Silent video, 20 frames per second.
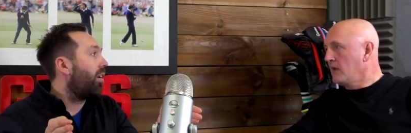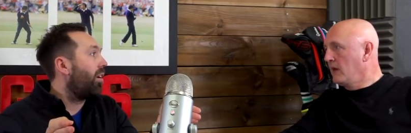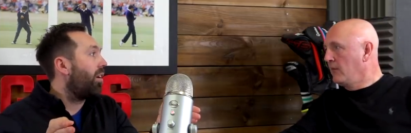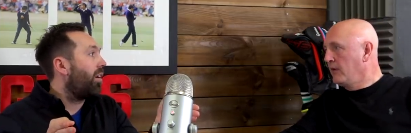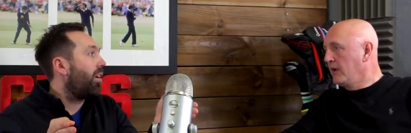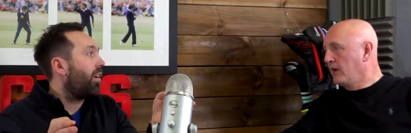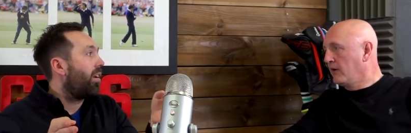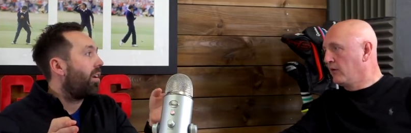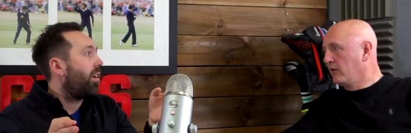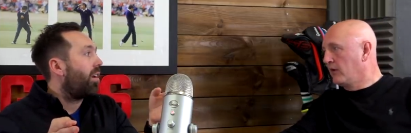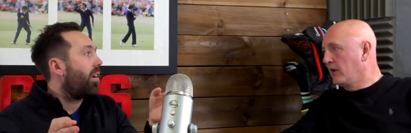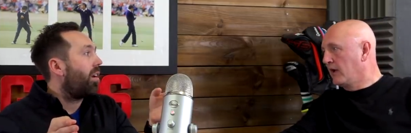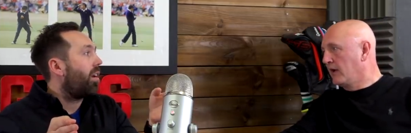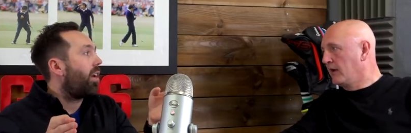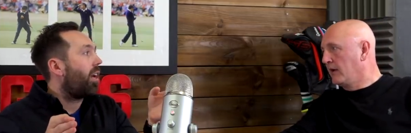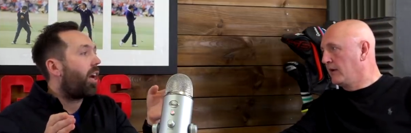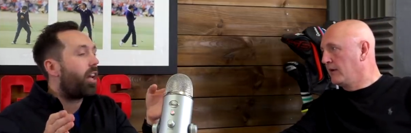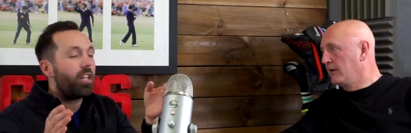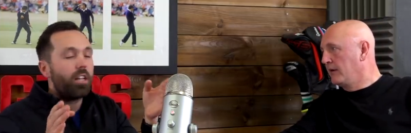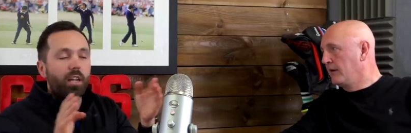Speaker 1: And we get all that
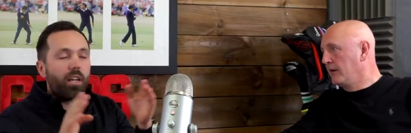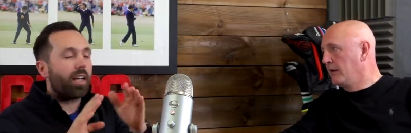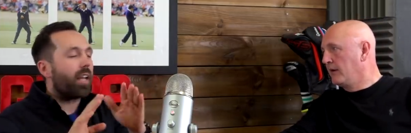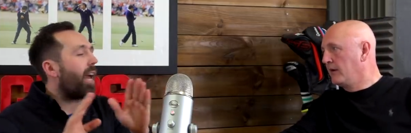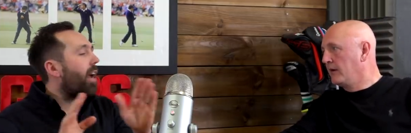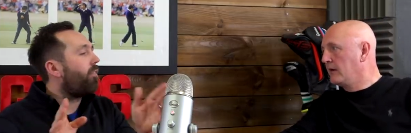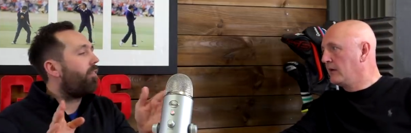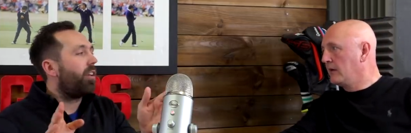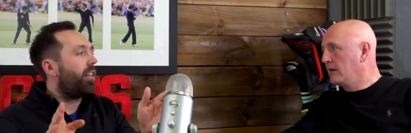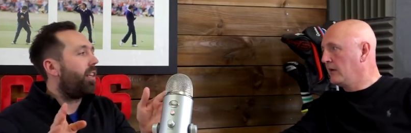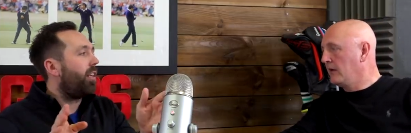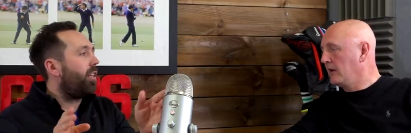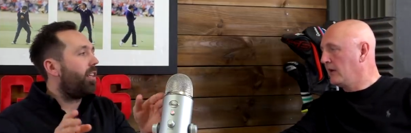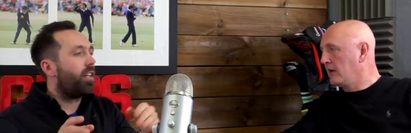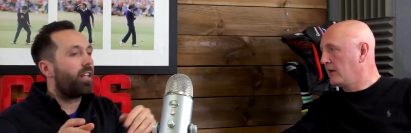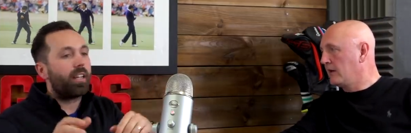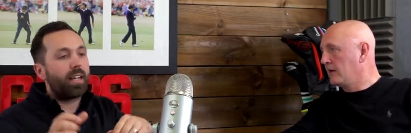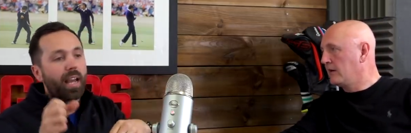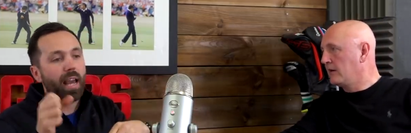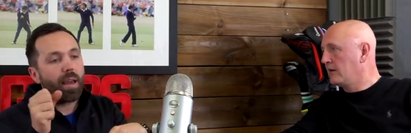in. And you're going to get everything. Yeah.
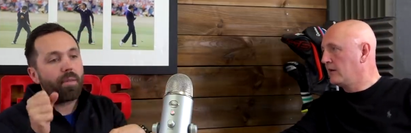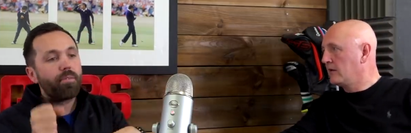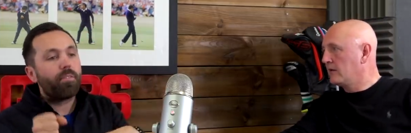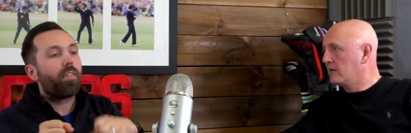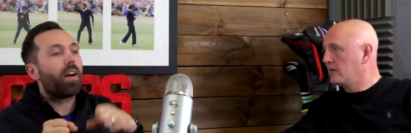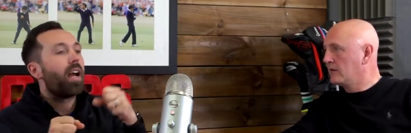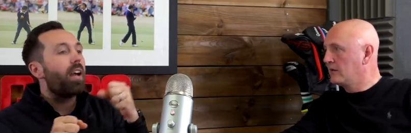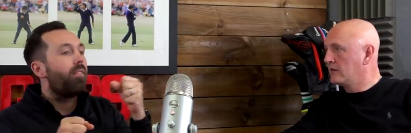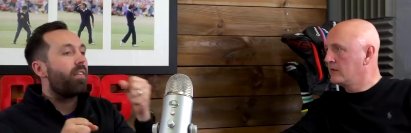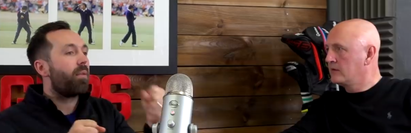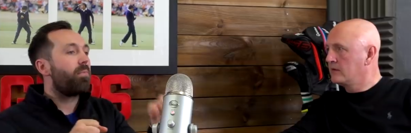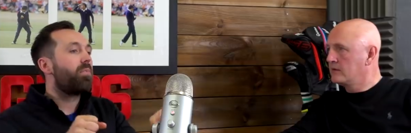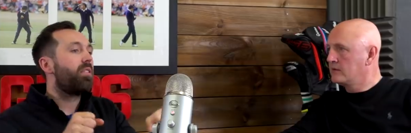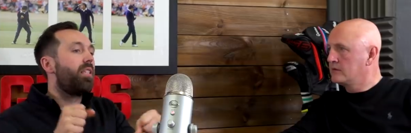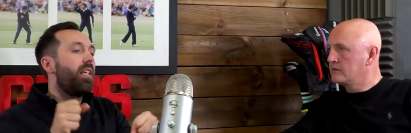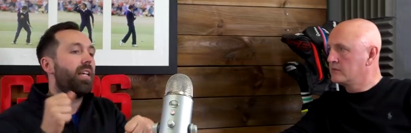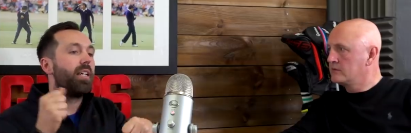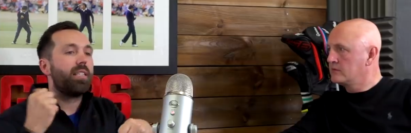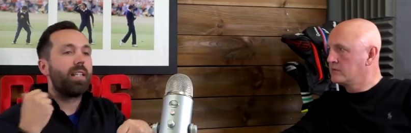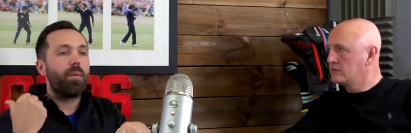You're going to get M5,
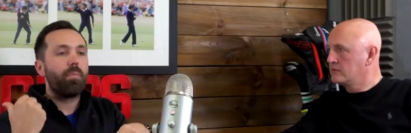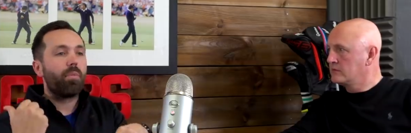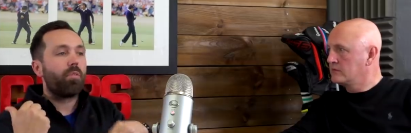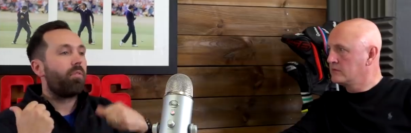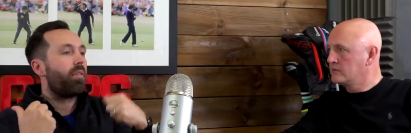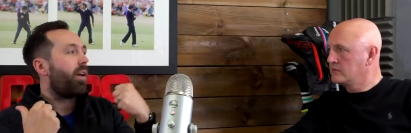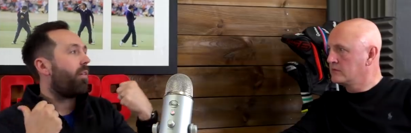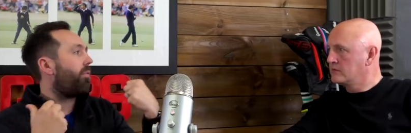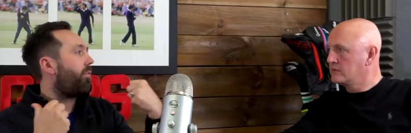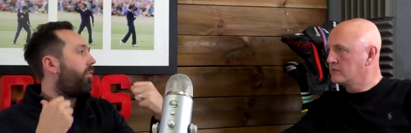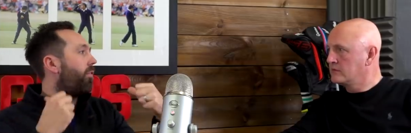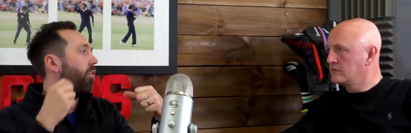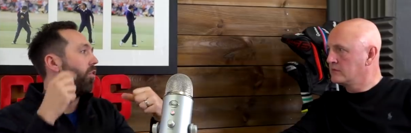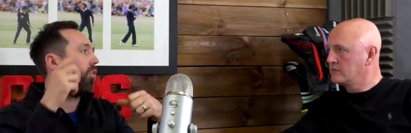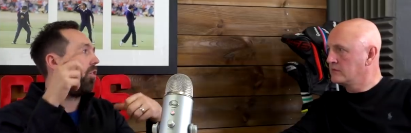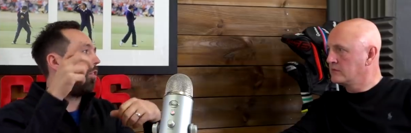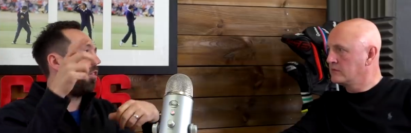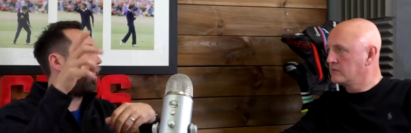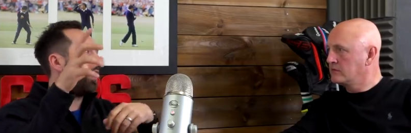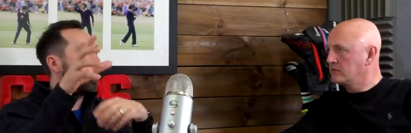M6, M3,
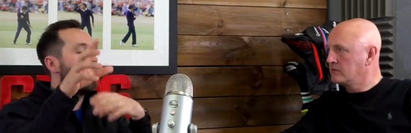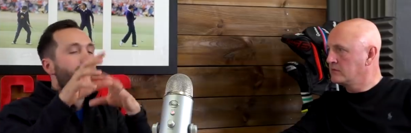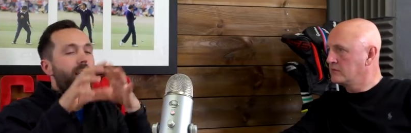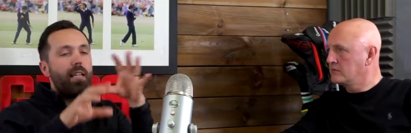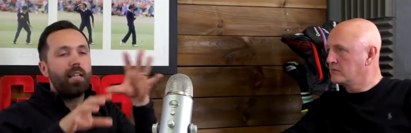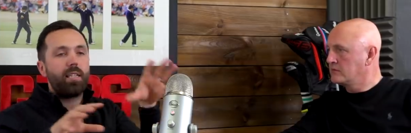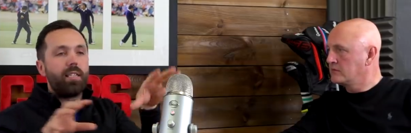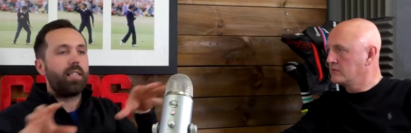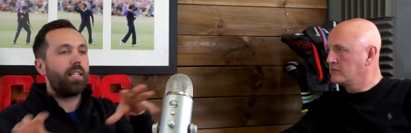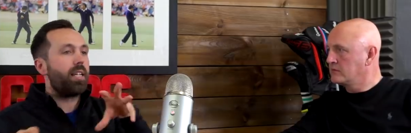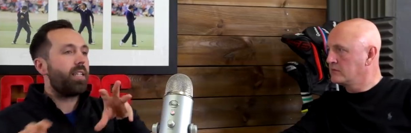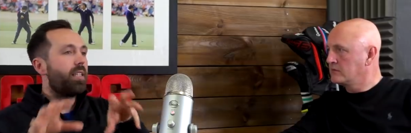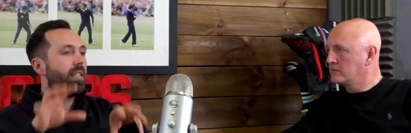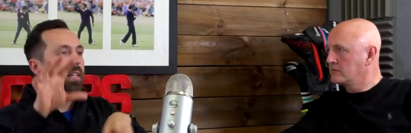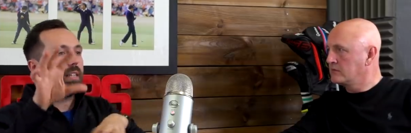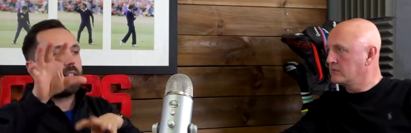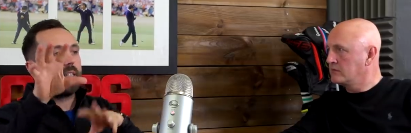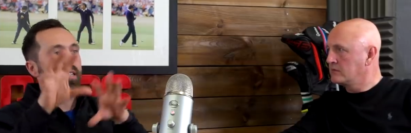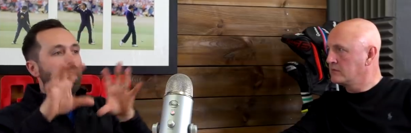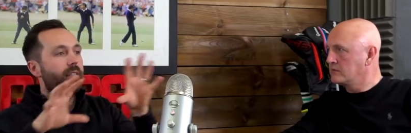M4, this, this, this,
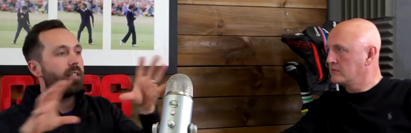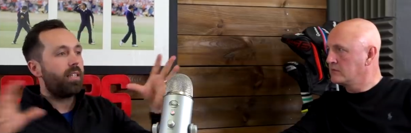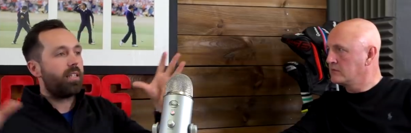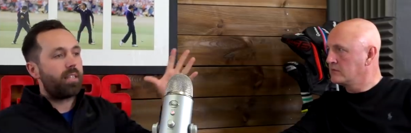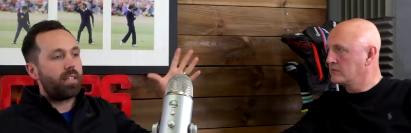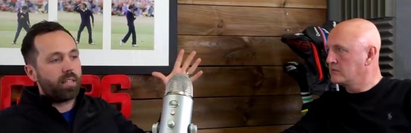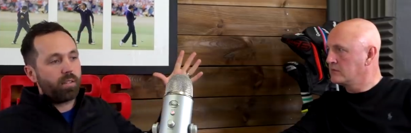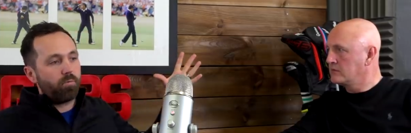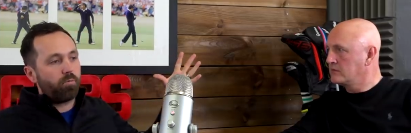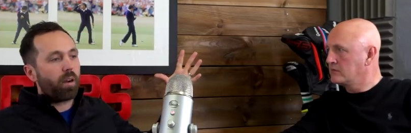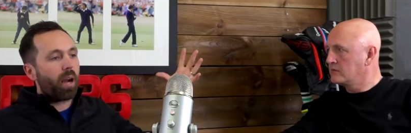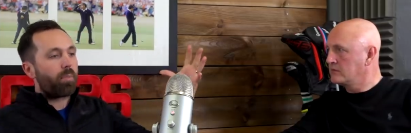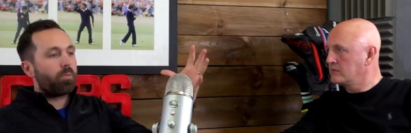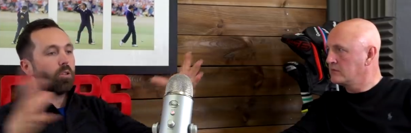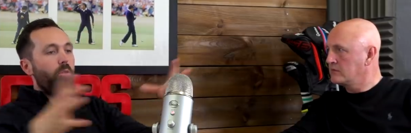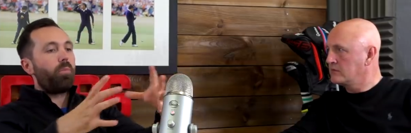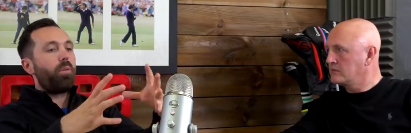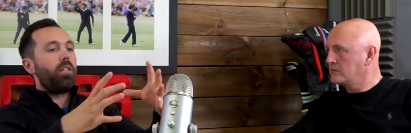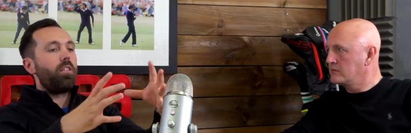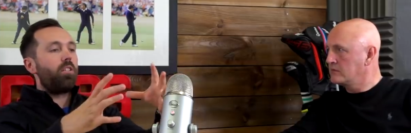this, this, this, this
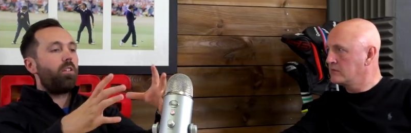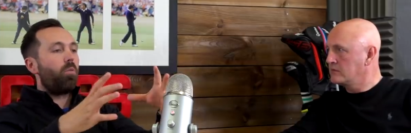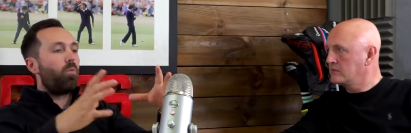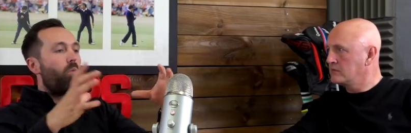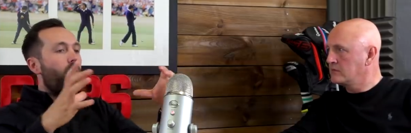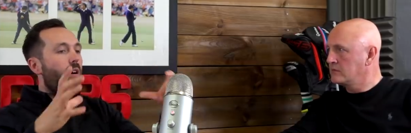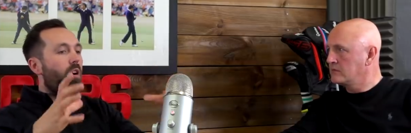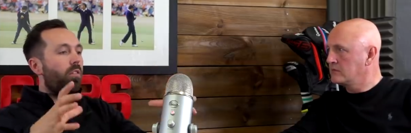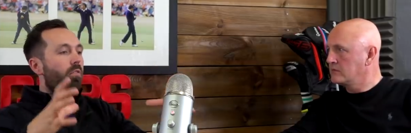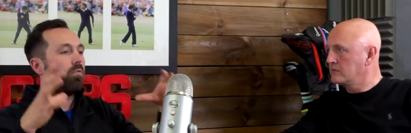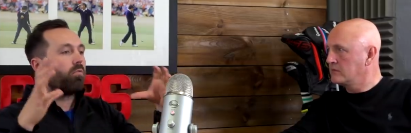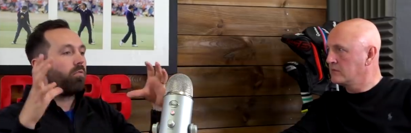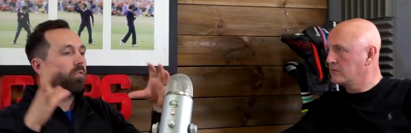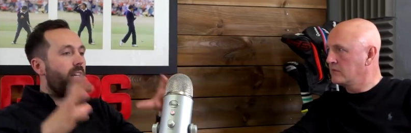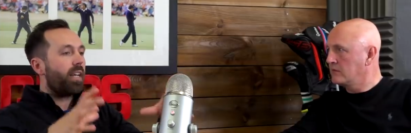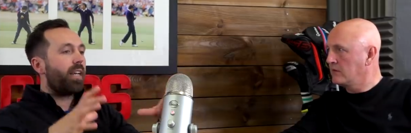wraps up into one